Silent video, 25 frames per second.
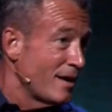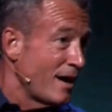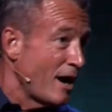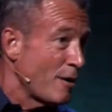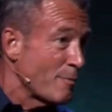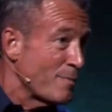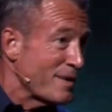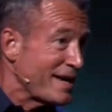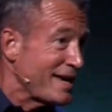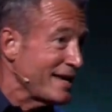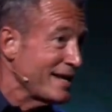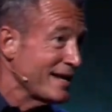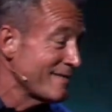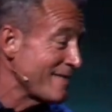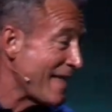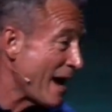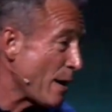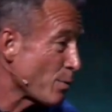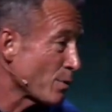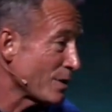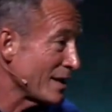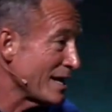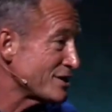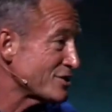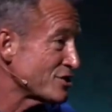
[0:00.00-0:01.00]
are beginning
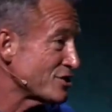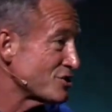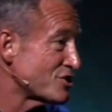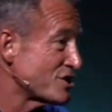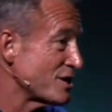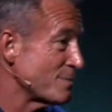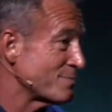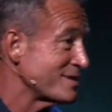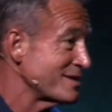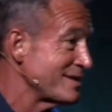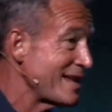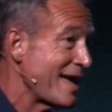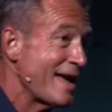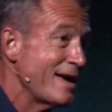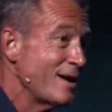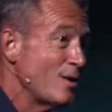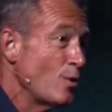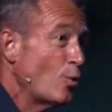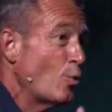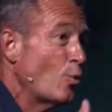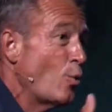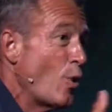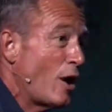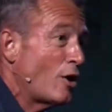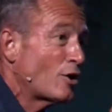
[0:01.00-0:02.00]
that relationship today,
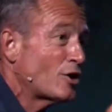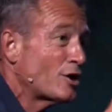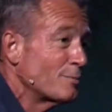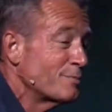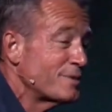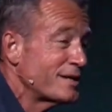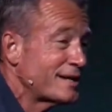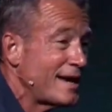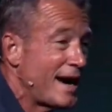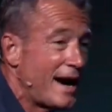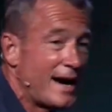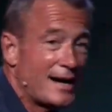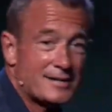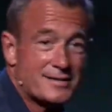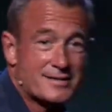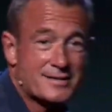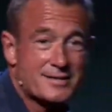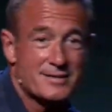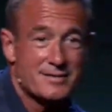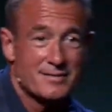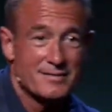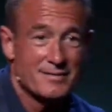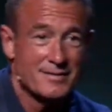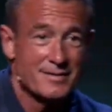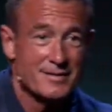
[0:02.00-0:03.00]
welcome to
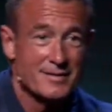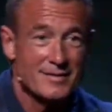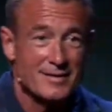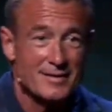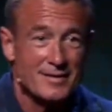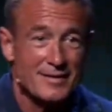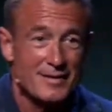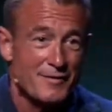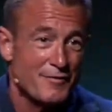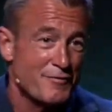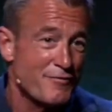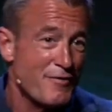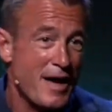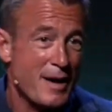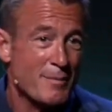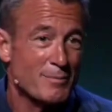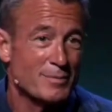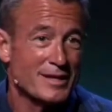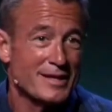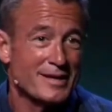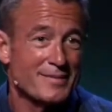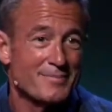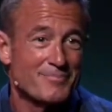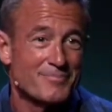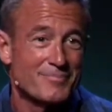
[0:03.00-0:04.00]
God's
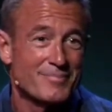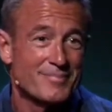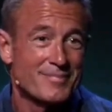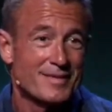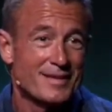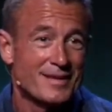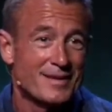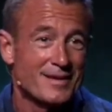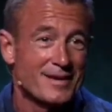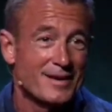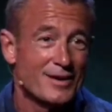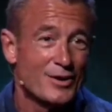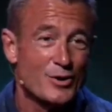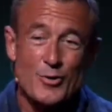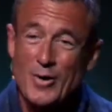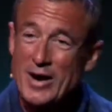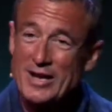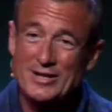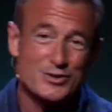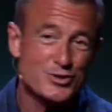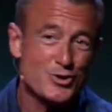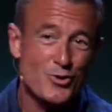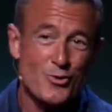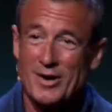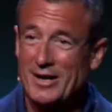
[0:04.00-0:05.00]
family.
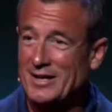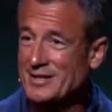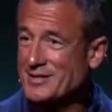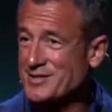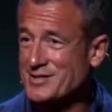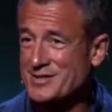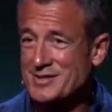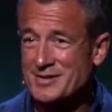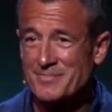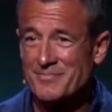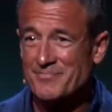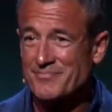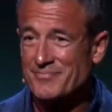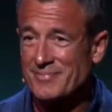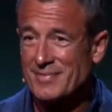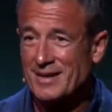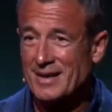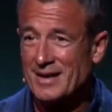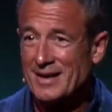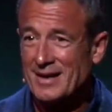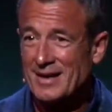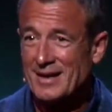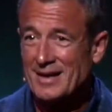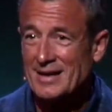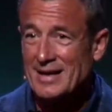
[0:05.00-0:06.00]
Great choice.
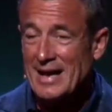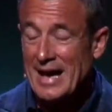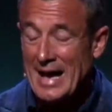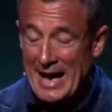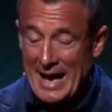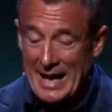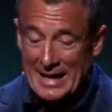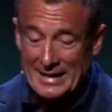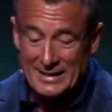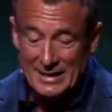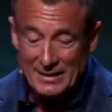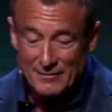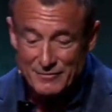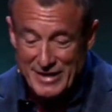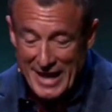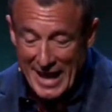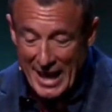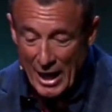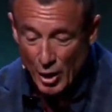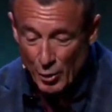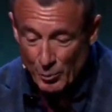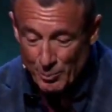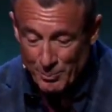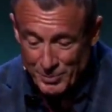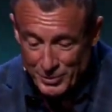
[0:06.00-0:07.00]
I'd love to
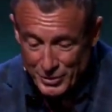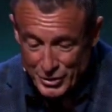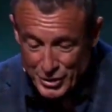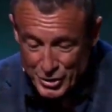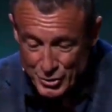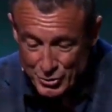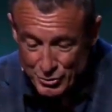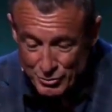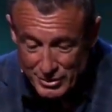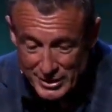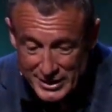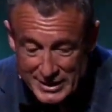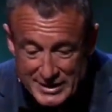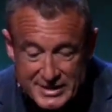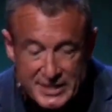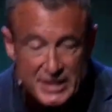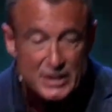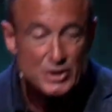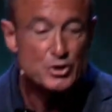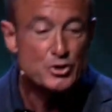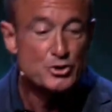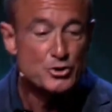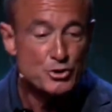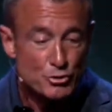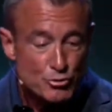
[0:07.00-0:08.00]
help you
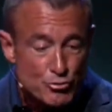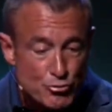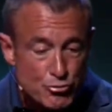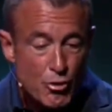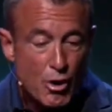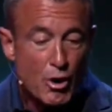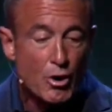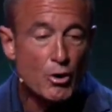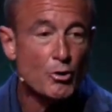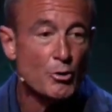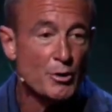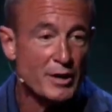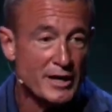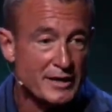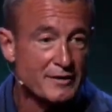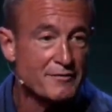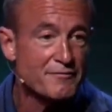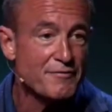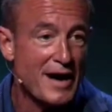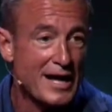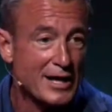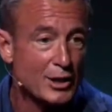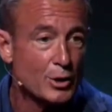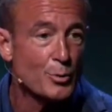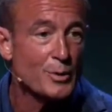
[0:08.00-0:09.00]
continue to grow in
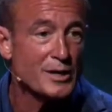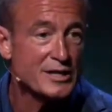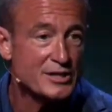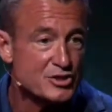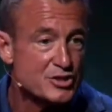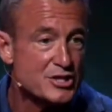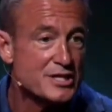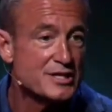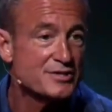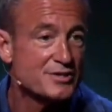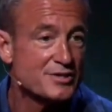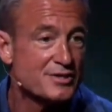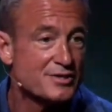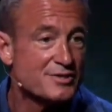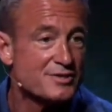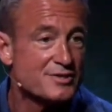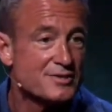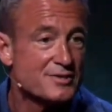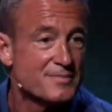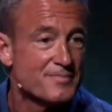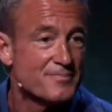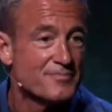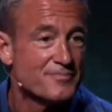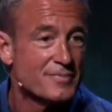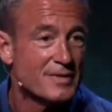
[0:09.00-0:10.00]
following
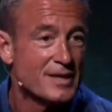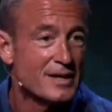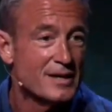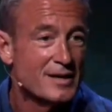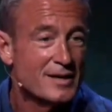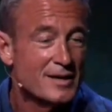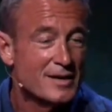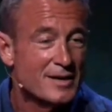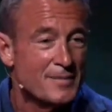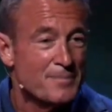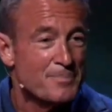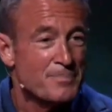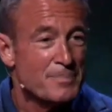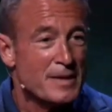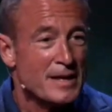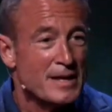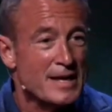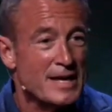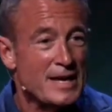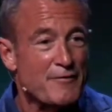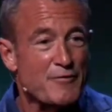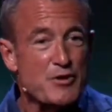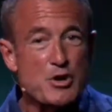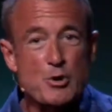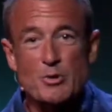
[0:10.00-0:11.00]
Jesus.
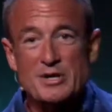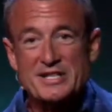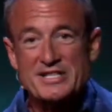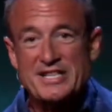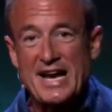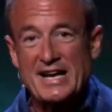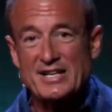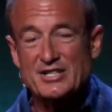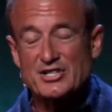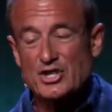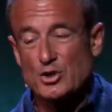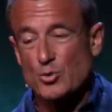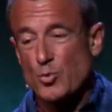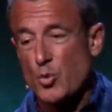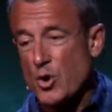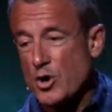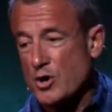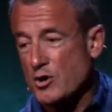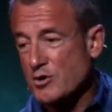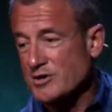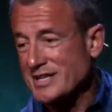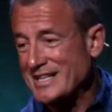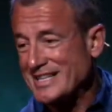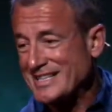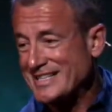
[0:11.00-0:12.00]
If you would text the
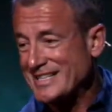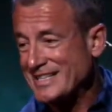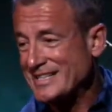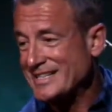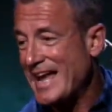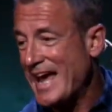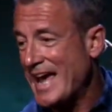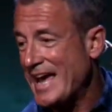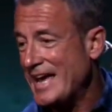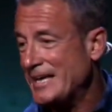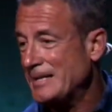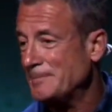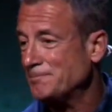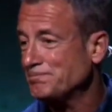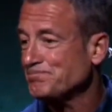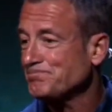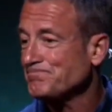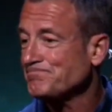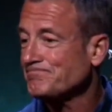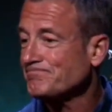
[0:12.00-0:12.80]
word today